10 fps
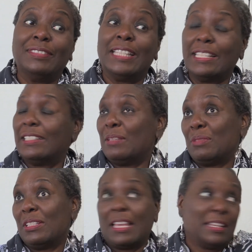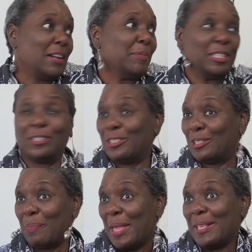they seem to like coming to the
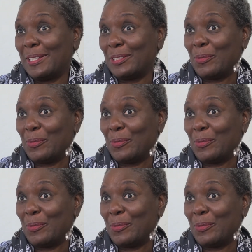space as